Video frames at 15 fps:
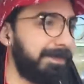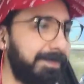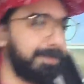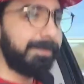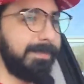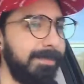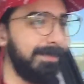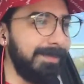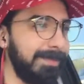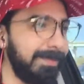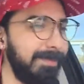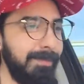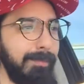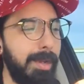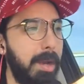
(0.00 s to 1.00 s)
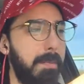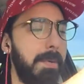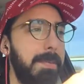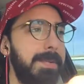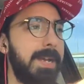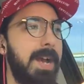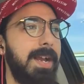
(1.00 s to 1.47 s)
I
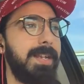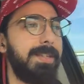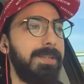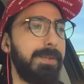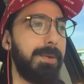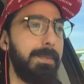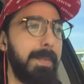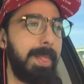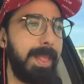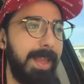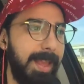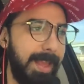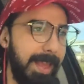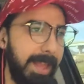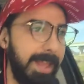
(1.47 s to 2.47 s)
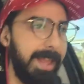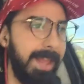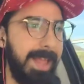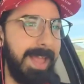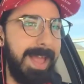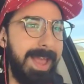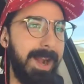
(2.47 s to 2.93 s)
remember talking to him,
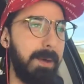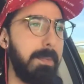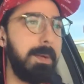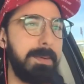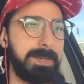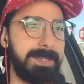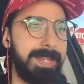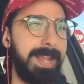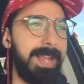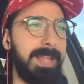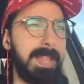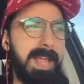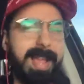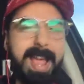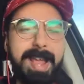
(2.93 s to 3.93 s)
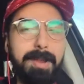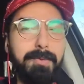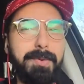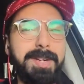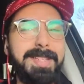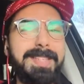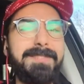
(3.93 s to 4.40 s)
and I remember saying like I
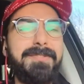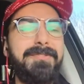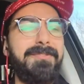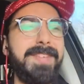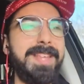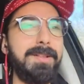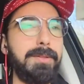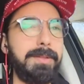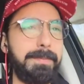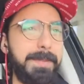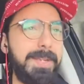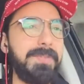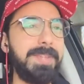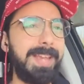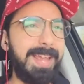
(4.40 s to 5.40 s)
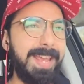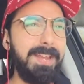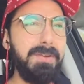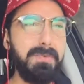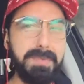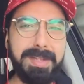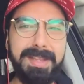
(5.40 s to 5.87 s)
could really feel the music.
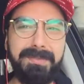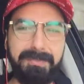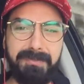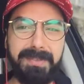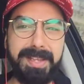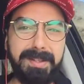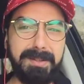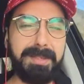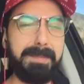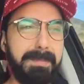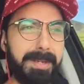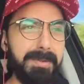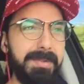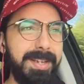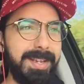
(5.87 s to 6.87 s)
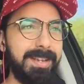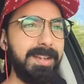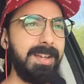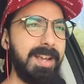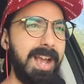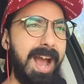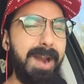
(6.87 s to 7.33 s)
Can't you really feel the music?
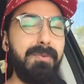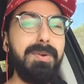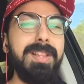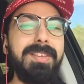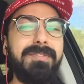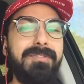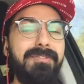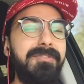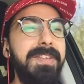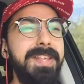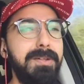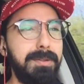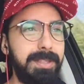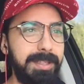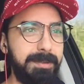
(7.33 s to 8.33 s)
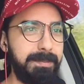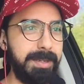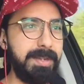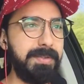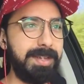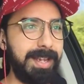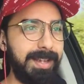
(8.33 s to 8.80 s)
I really feel this
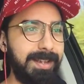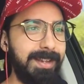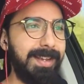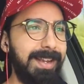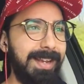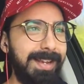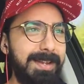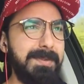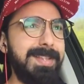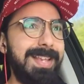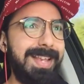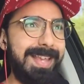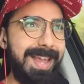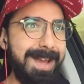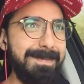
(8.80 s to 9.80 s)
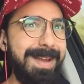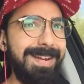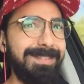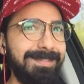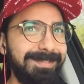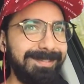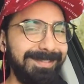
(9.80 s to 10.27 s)
music. And he was like, Yeah, man.